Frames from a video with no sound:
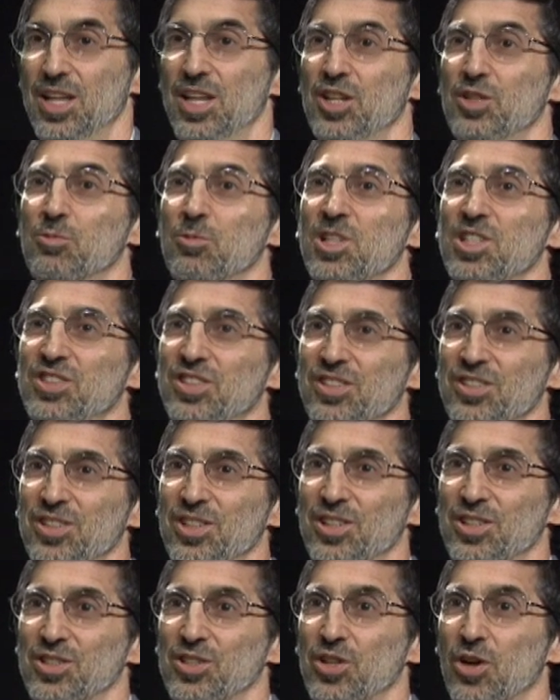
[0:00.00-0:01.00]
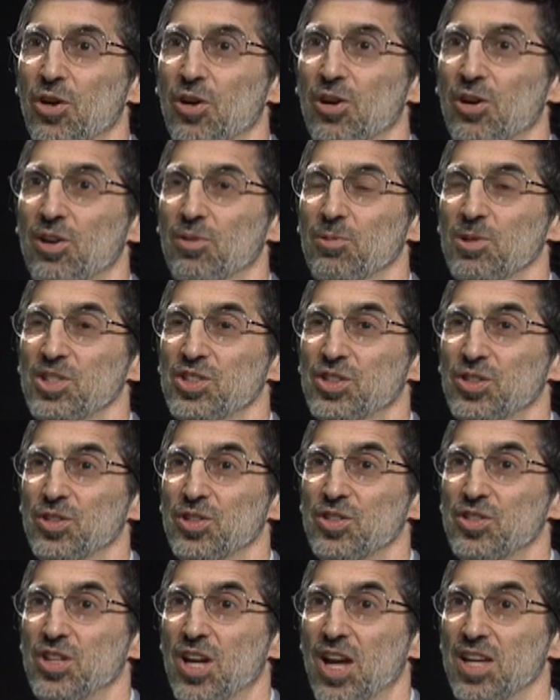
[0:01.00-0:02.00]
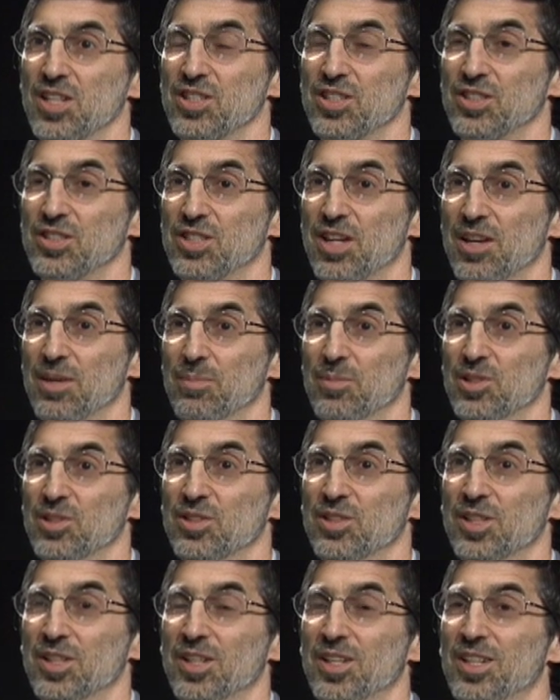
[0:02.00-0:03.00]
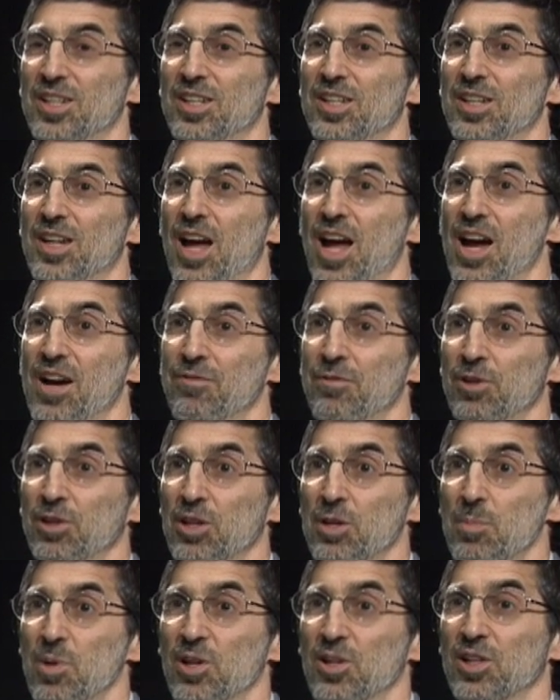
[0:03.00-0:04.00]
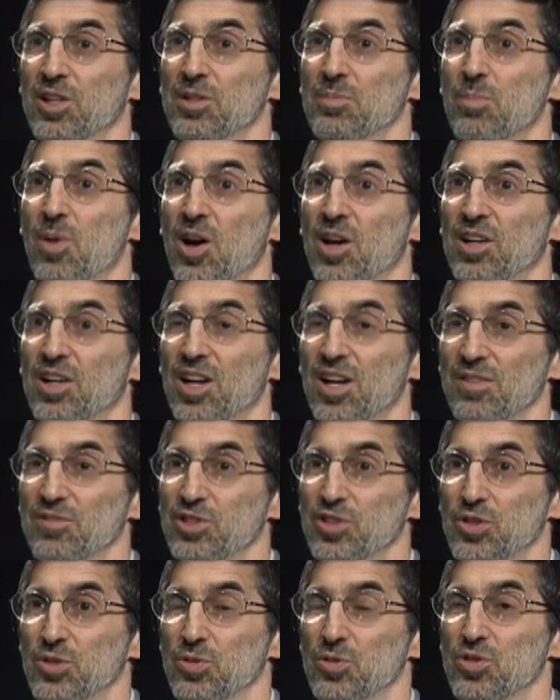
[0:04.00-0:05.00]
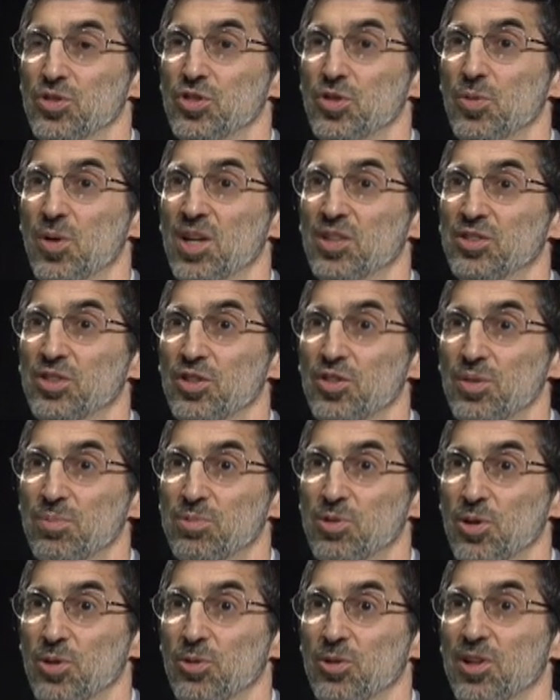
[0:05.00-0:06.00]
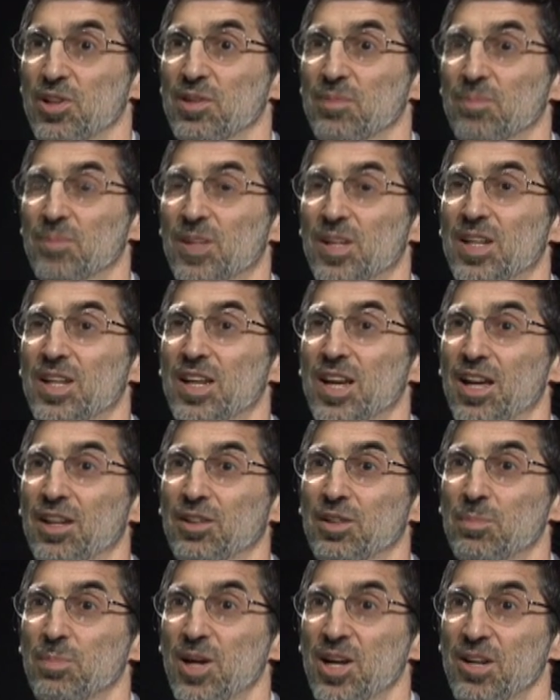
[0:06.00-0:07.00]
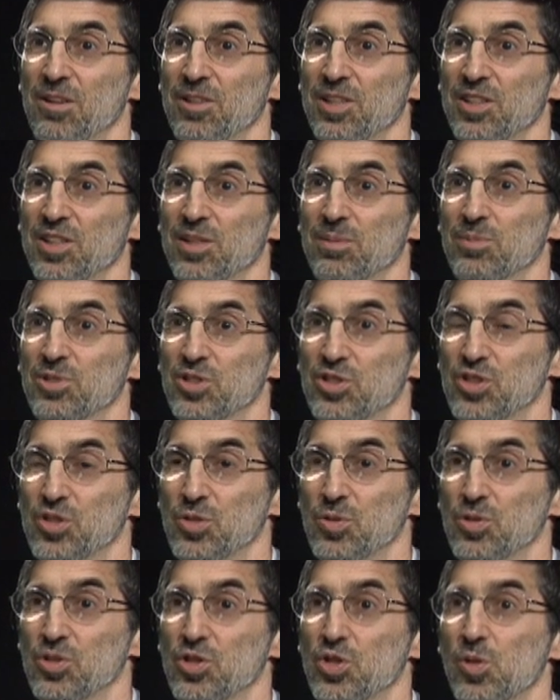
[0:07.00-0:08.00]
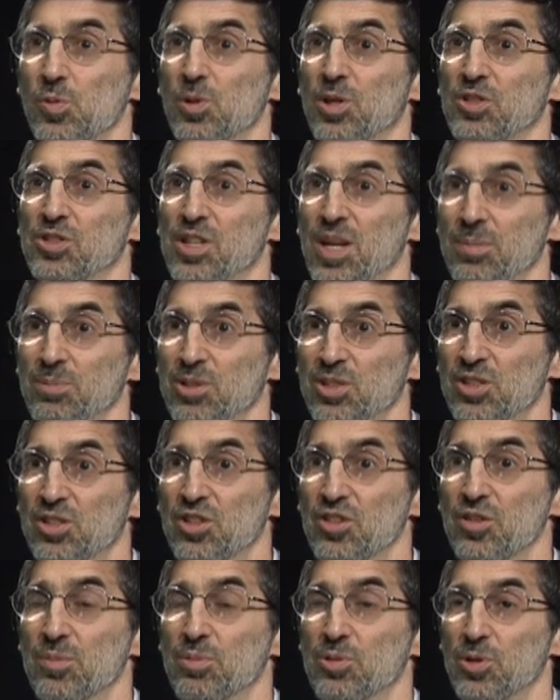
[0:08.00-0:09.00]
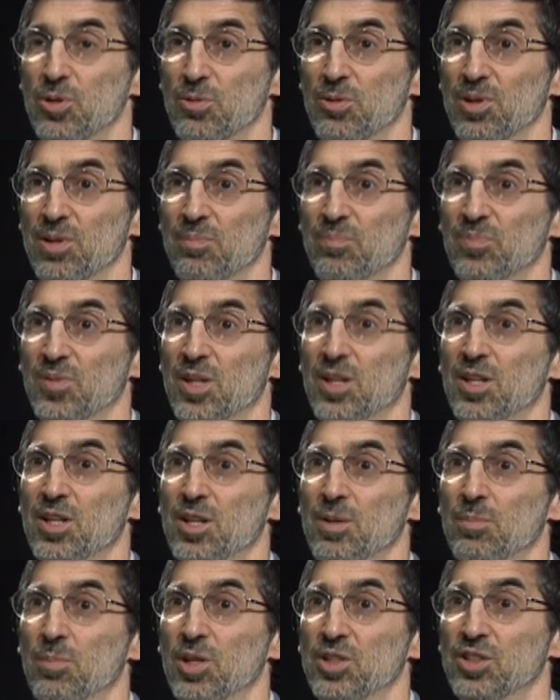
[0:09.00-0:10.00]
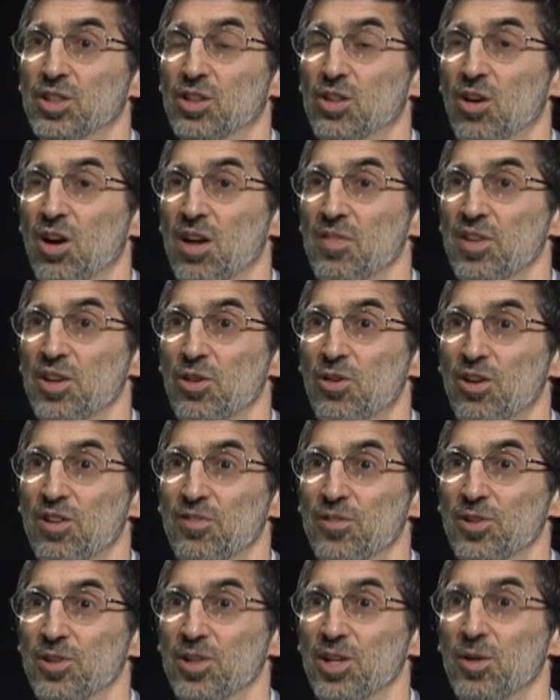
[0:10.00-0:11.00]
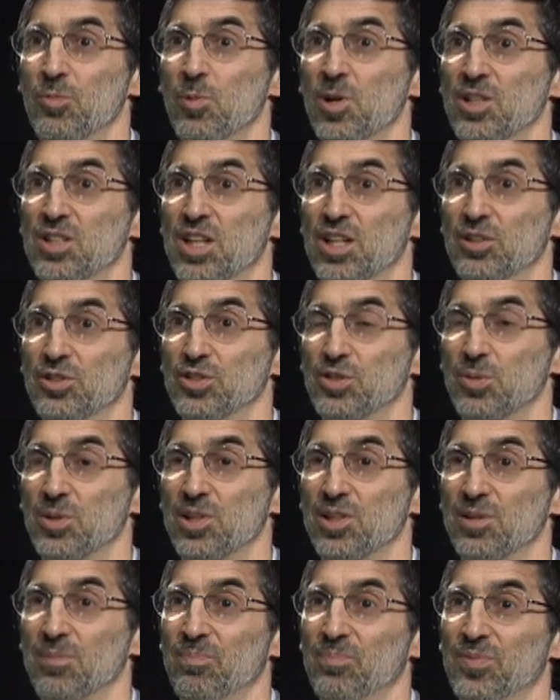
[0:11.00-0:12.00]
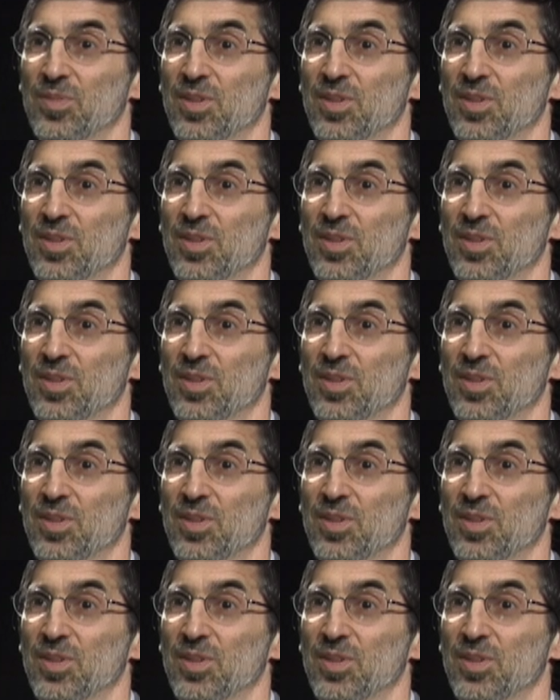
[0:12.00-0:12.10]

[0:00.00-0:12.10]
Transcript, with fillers: In recent years, our research has examined African American Meyerhoff students who entered the program and comparing them to students who were accepted into the program but declined the offer and went elsewhere.